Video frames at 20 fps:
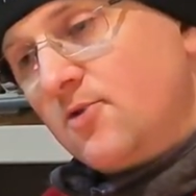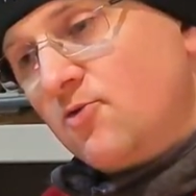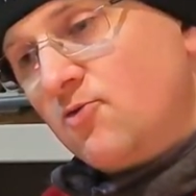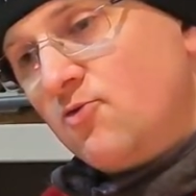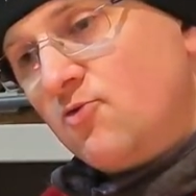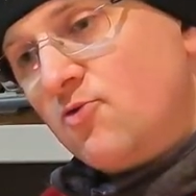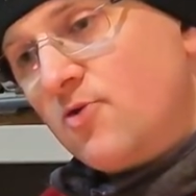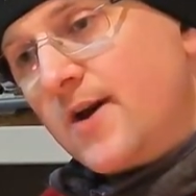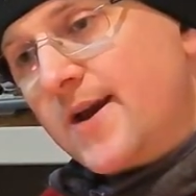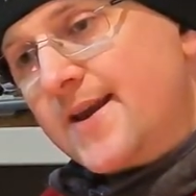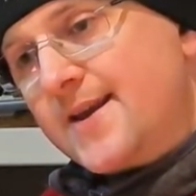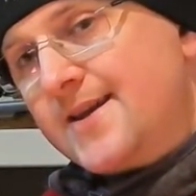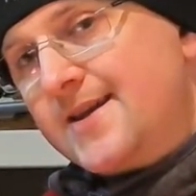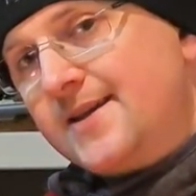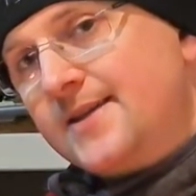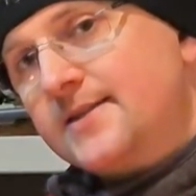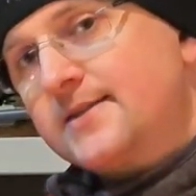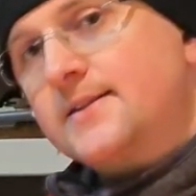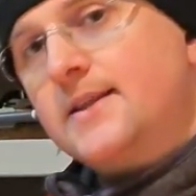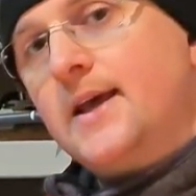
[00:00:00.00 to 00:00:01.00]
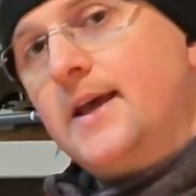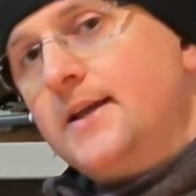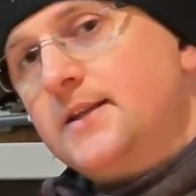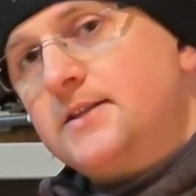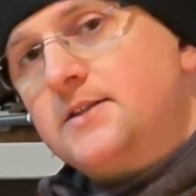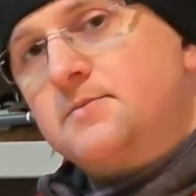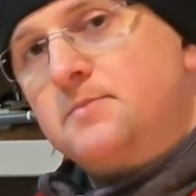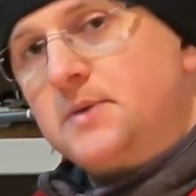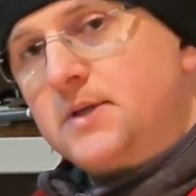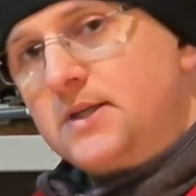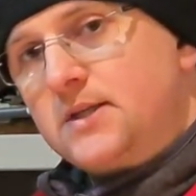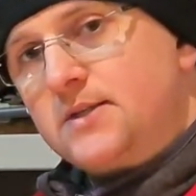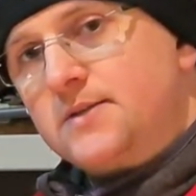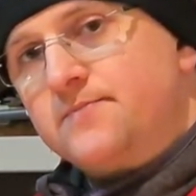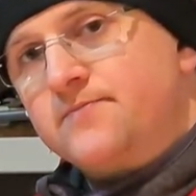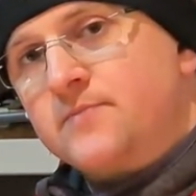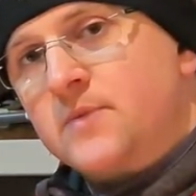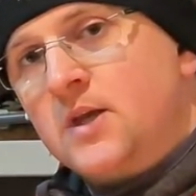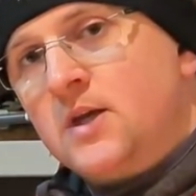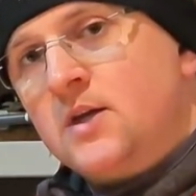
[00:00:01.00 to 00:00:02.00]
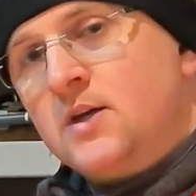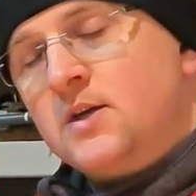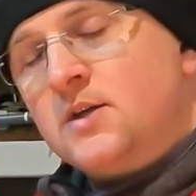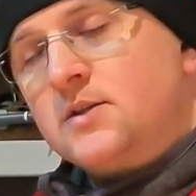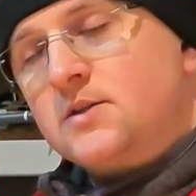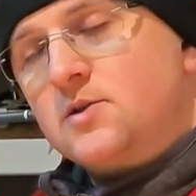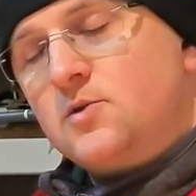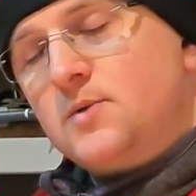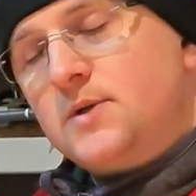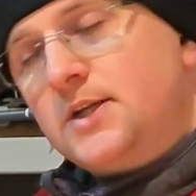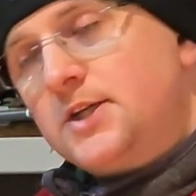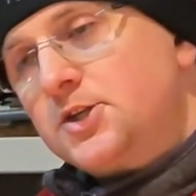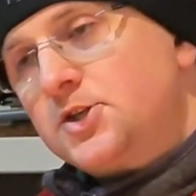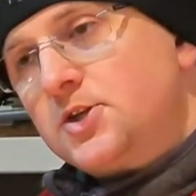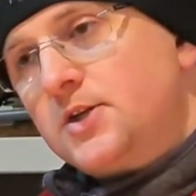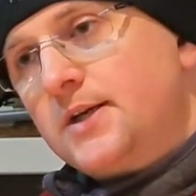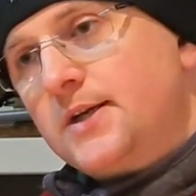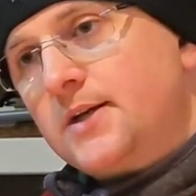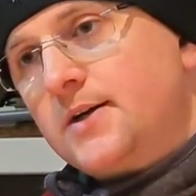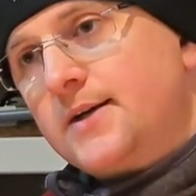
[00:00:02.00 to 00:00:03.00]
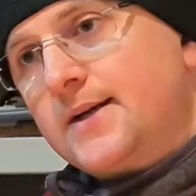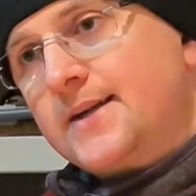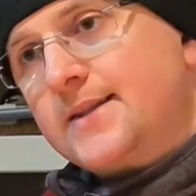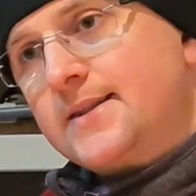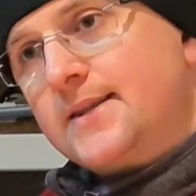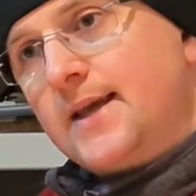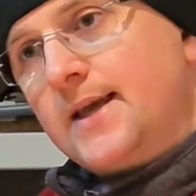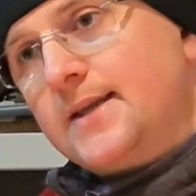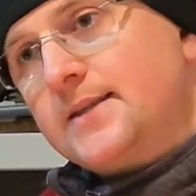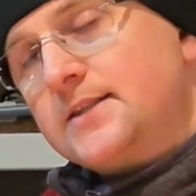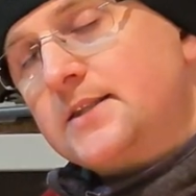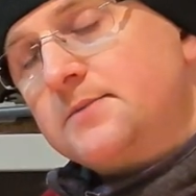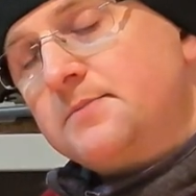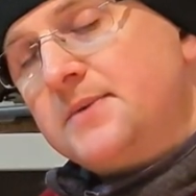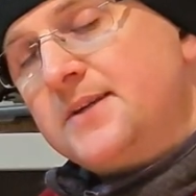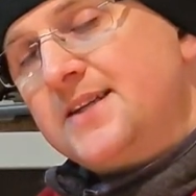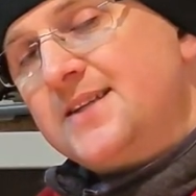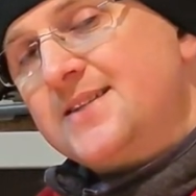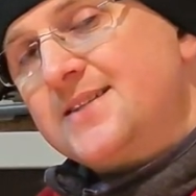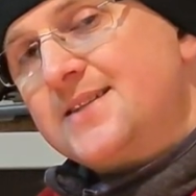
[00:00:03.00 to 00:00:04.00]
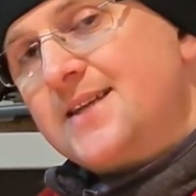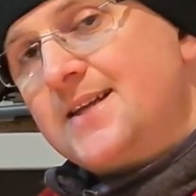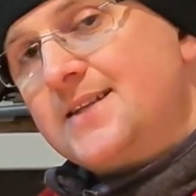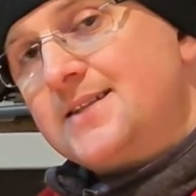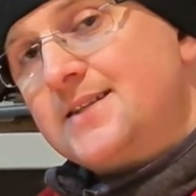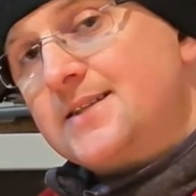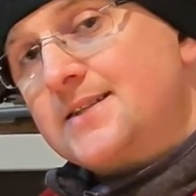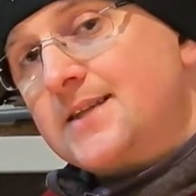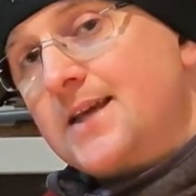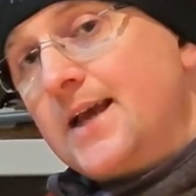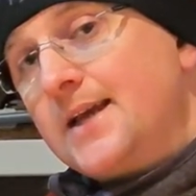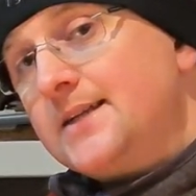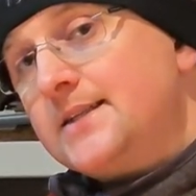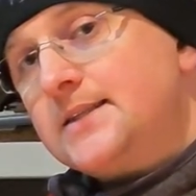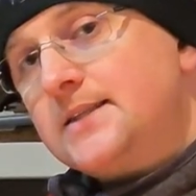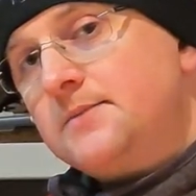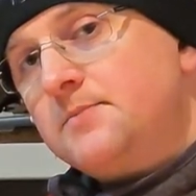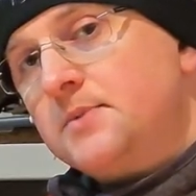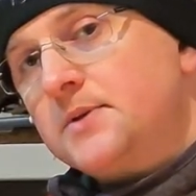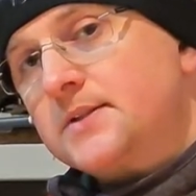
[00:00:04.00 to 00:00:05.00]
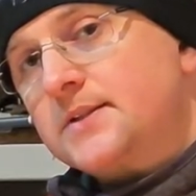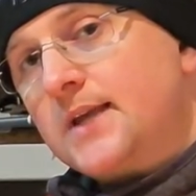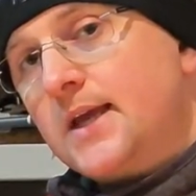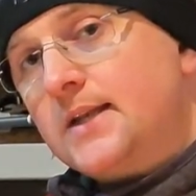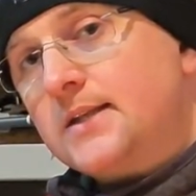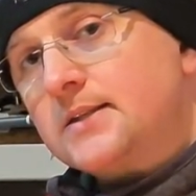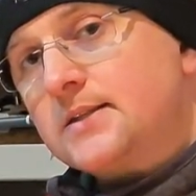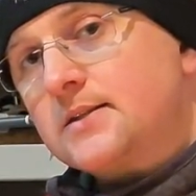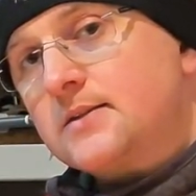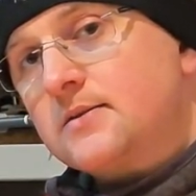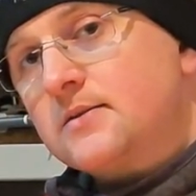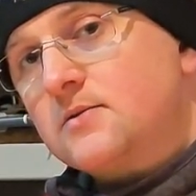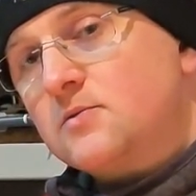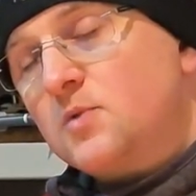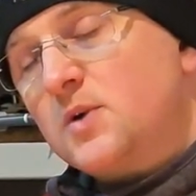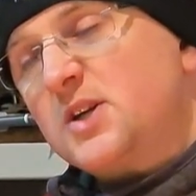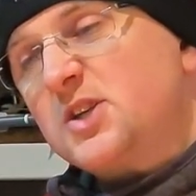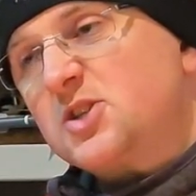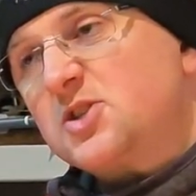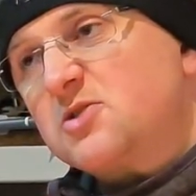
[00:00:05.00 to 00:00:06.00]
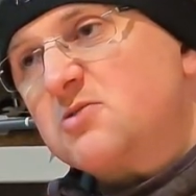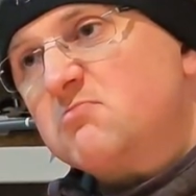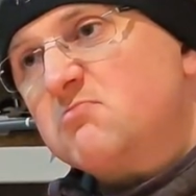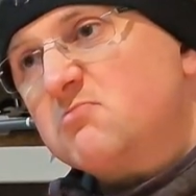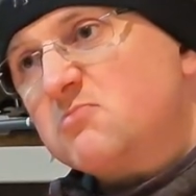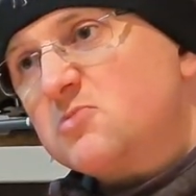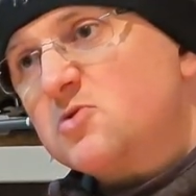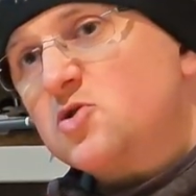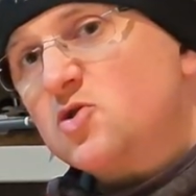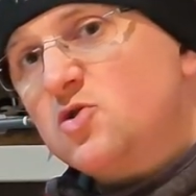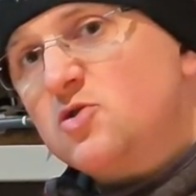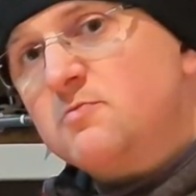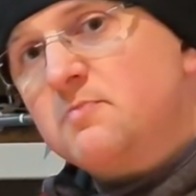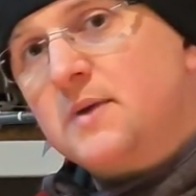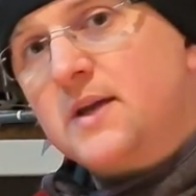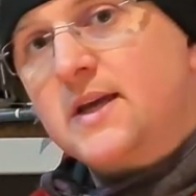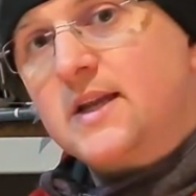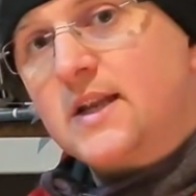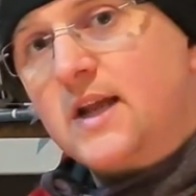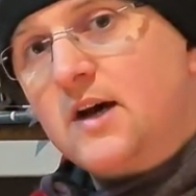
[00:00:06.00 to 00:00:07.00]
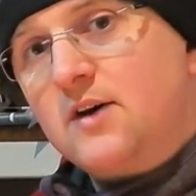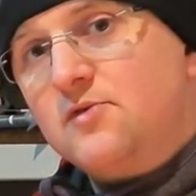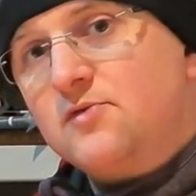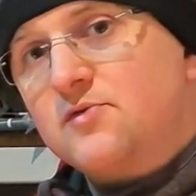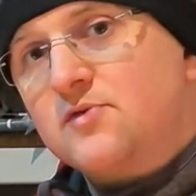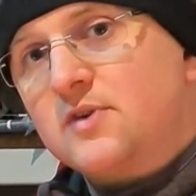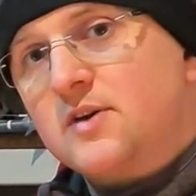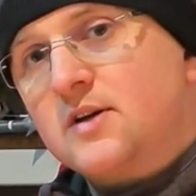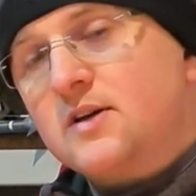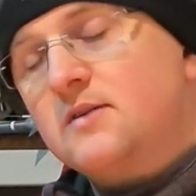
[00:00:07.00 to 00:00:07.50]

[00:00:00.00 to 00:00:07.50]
raise the head speed. So initially I had the head speed set at 80%, which should be enough.